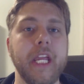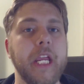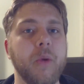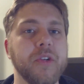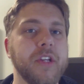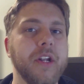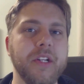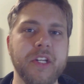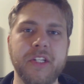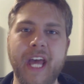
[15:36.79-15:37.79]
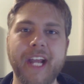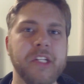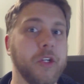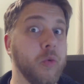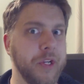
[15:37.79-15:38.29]
he was going to
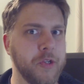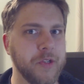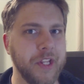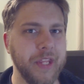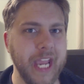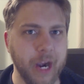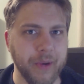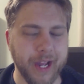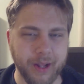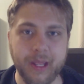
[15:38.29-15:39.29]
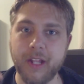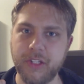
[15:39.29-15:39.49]
detect creatures in the area,